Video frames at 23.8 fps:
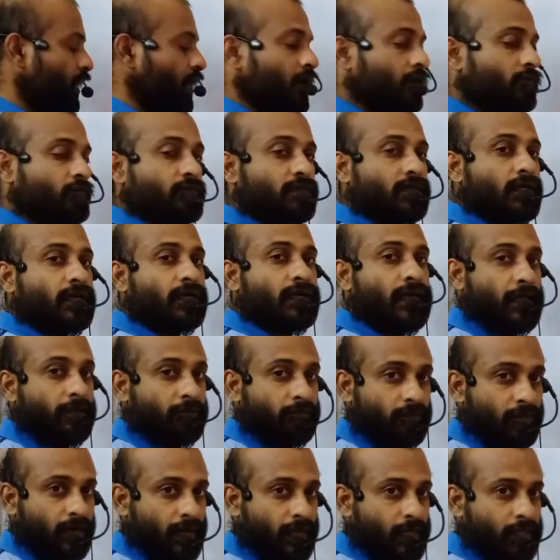after
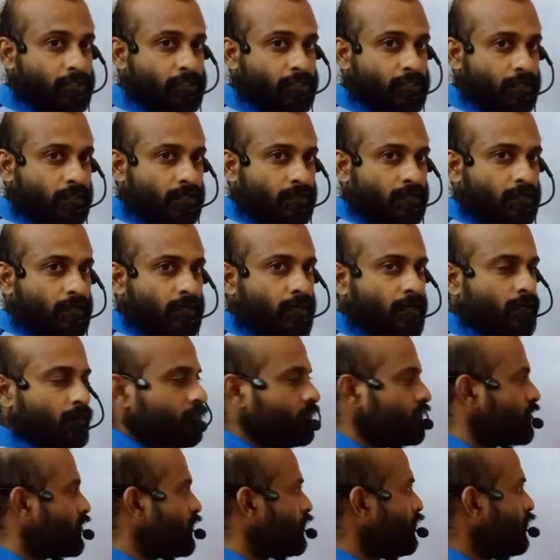diffraction.
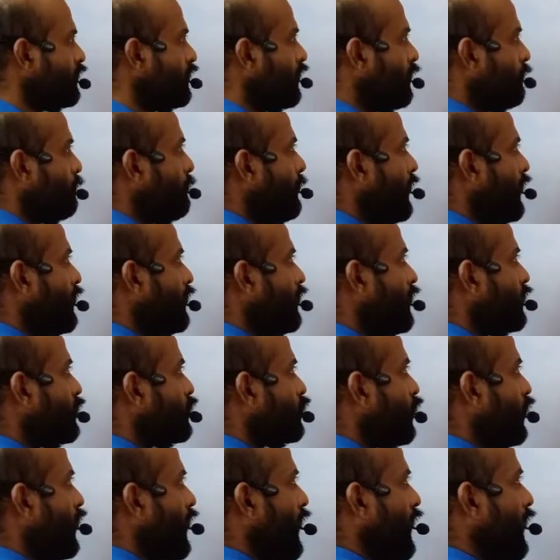After bending
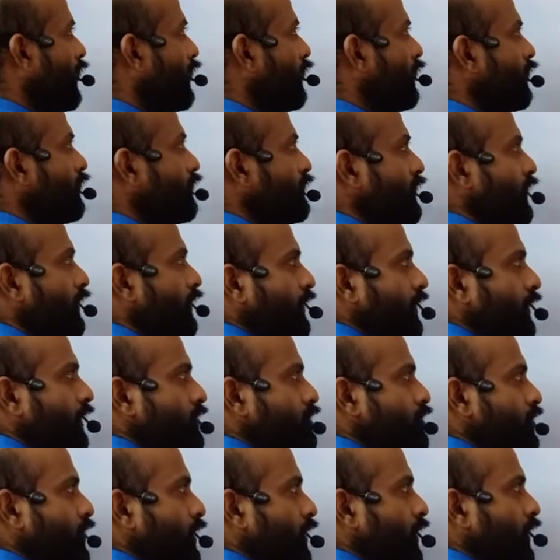through an angle, they
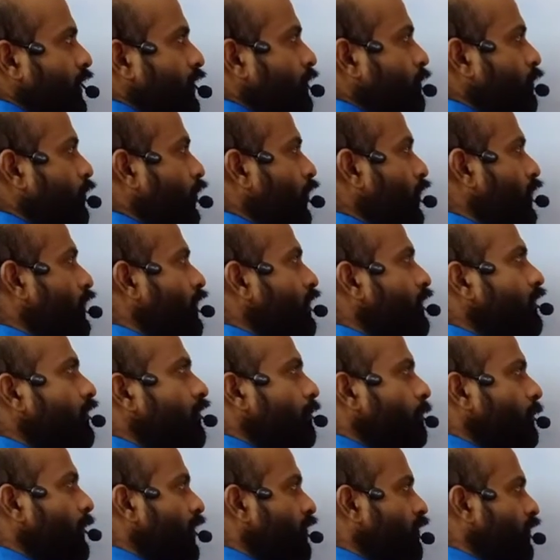reach here at the point
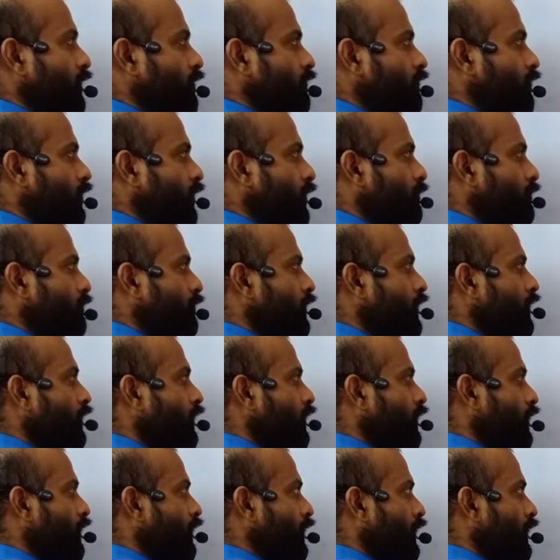P1 from
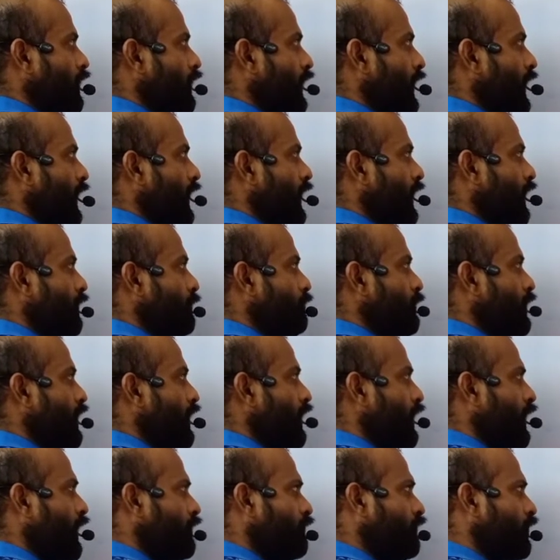A,
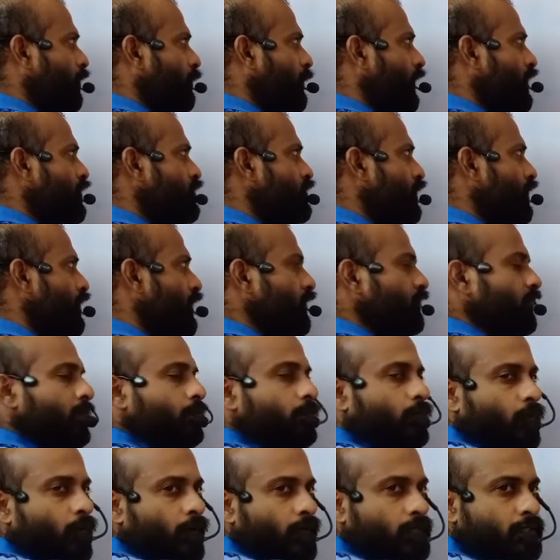B, and from each and
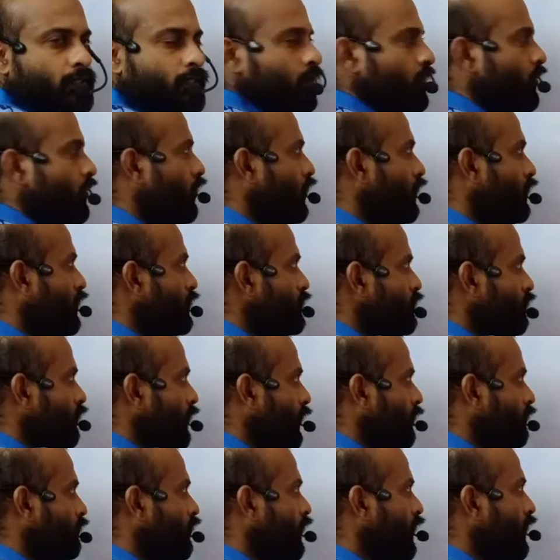every point on this
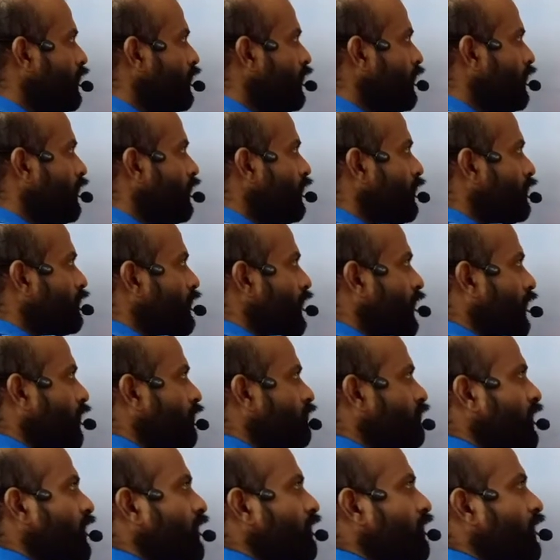wavefront. There
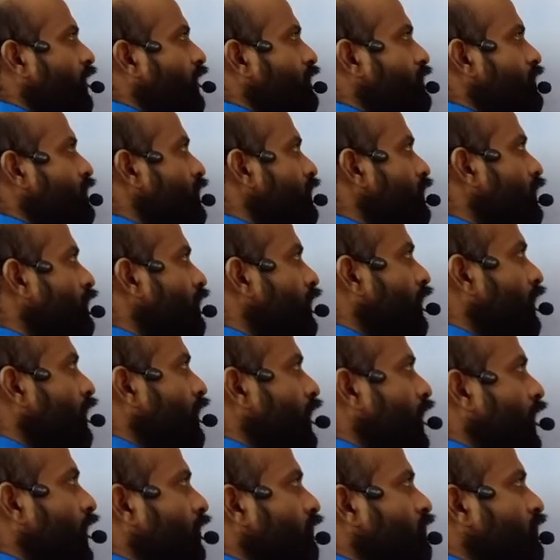are wavelets
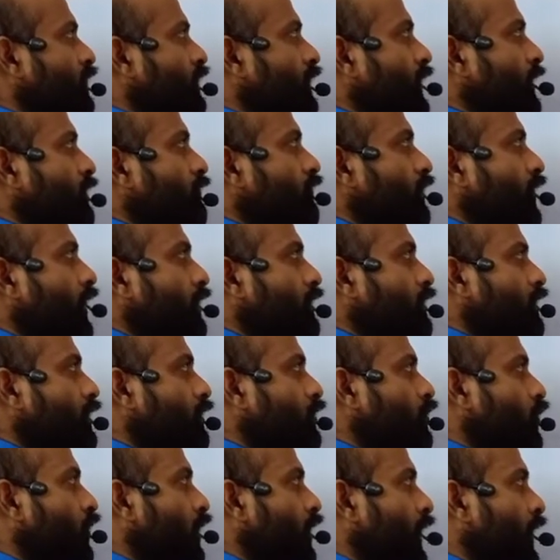after
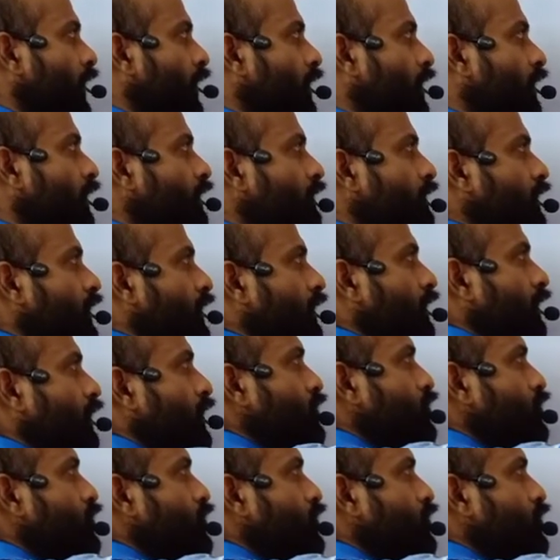diffracting through an angle, they are